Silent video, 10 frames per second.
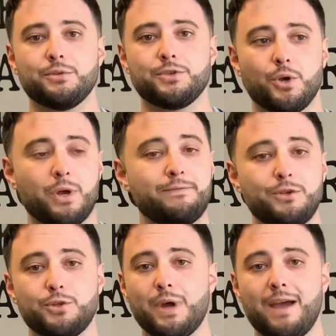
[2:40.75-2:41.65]
So if you
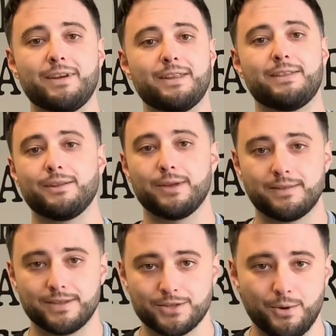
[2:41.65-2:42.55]
do have anything like
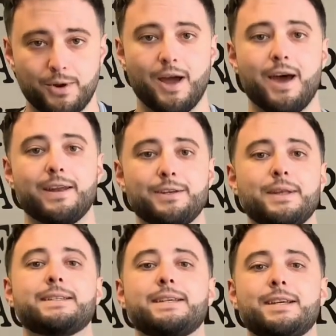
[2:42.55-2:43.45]
this going on and you'd
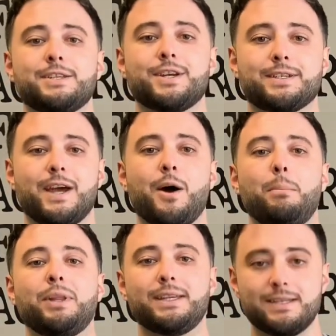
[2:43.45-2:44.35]
like to get it checked out,
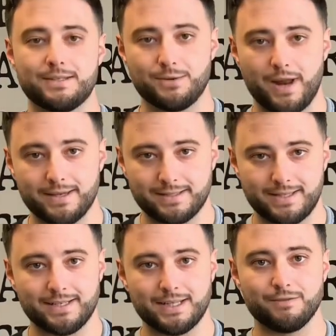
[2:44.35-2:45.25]
please do not
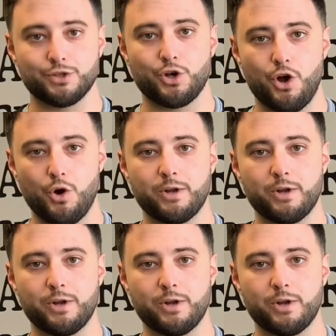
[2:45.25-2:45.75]
hesitate to give us a call.